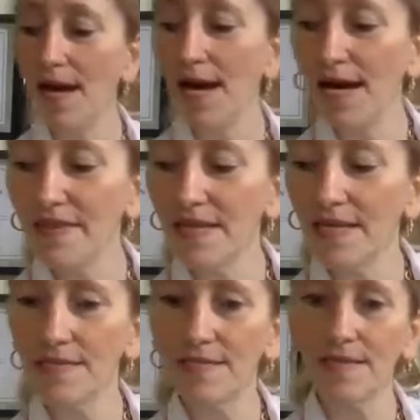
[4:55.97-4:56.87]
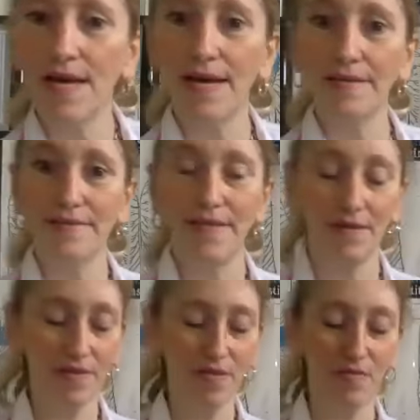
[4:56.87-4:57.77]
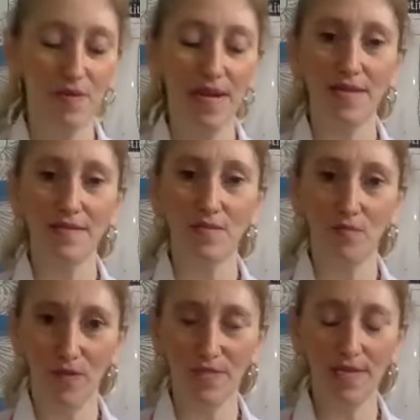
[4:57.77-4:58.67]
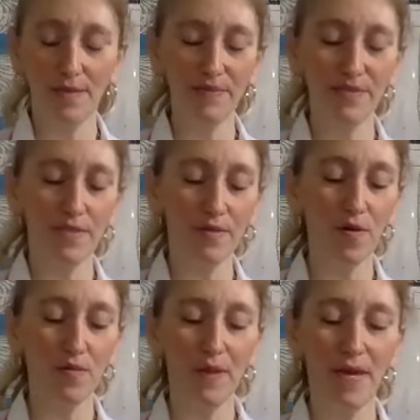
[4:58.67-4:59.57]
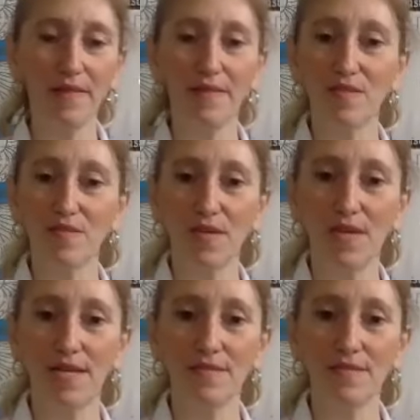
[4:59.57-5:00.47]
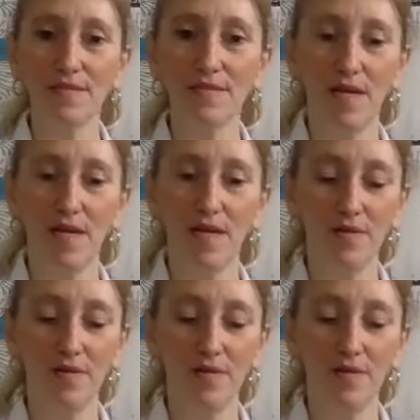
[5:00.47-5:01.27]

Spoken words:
on the inside. Now this one has one type of silicone band, this one has another. I'll